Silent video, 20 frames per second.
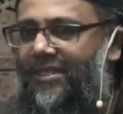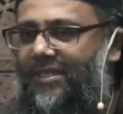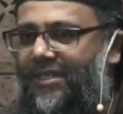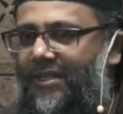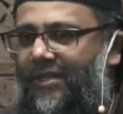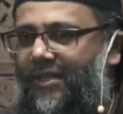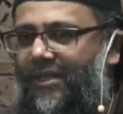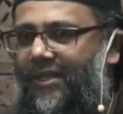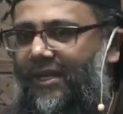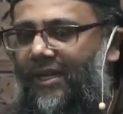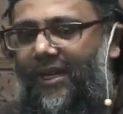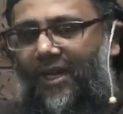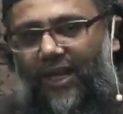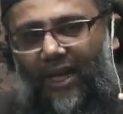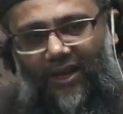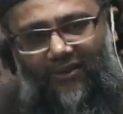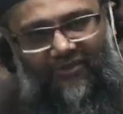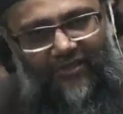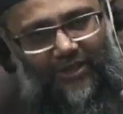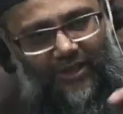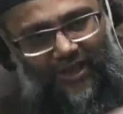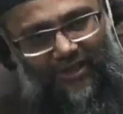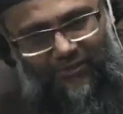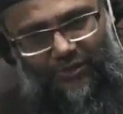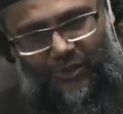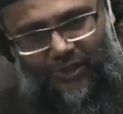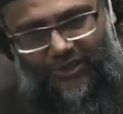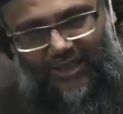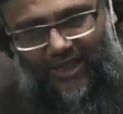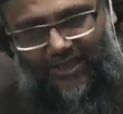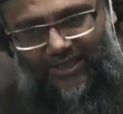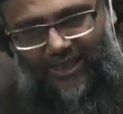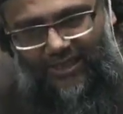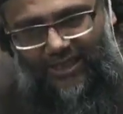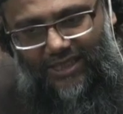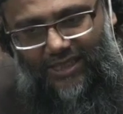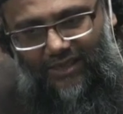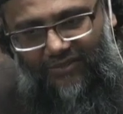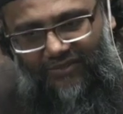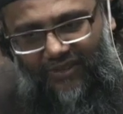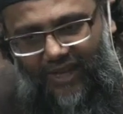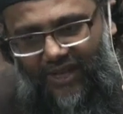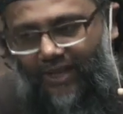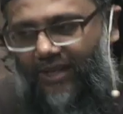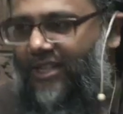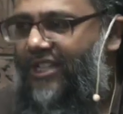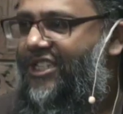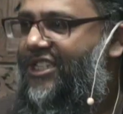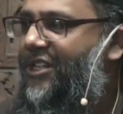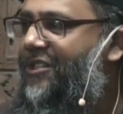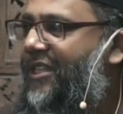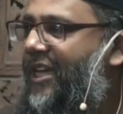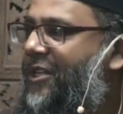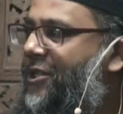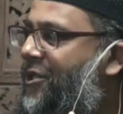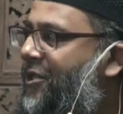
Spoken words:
us. If you started this affair so that